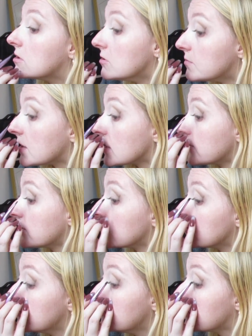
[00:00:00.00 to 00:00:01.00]
cute, by the
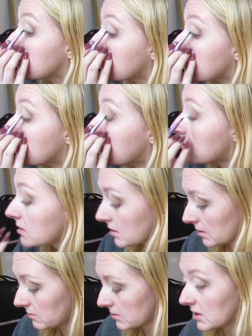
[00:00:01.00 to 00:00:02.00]
way. Ooh, I cannot
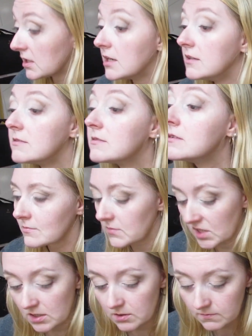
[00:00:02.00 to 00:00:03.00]
color the lines.
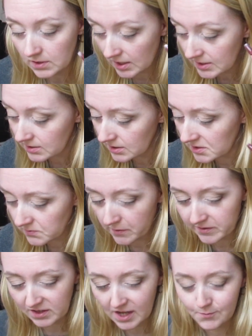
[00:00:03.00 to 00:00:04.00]
You know, I can get away
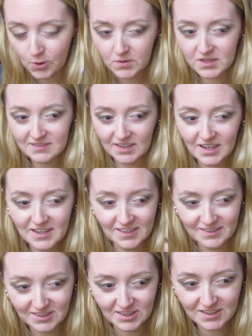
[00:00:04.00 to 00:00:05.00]
with a lot more this eye because
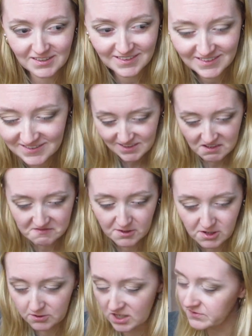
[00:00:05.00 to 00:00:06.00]
it's hooded. I'm
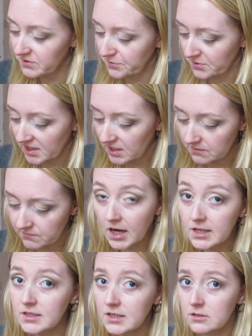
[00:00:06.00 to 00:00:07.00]
very grateful for that.
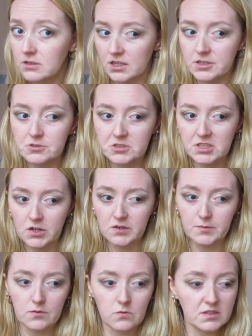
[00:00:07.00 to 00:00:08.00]
Eyeliner, I usually go on
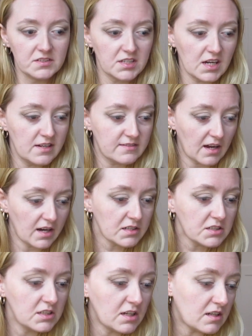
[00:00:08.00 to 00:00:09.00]
my one sides. I
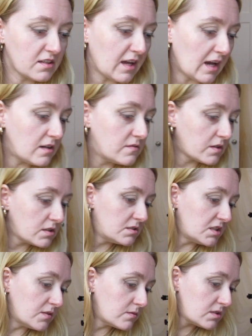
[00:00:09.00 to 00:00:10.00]
actually got a Kat Von
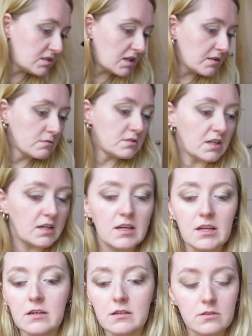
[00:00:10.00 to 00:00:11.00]
D one the other
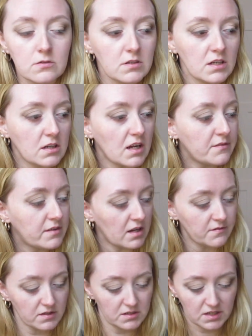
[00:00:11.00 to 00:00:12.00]
day. Or not Kat
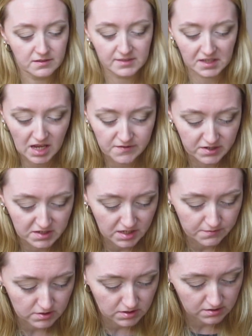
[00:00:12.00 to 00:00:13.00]
Von D, it's the KVD
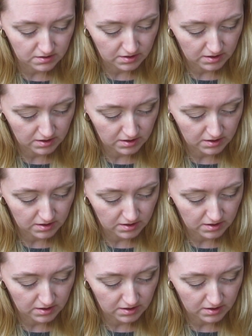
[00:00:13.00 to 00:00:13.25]
one.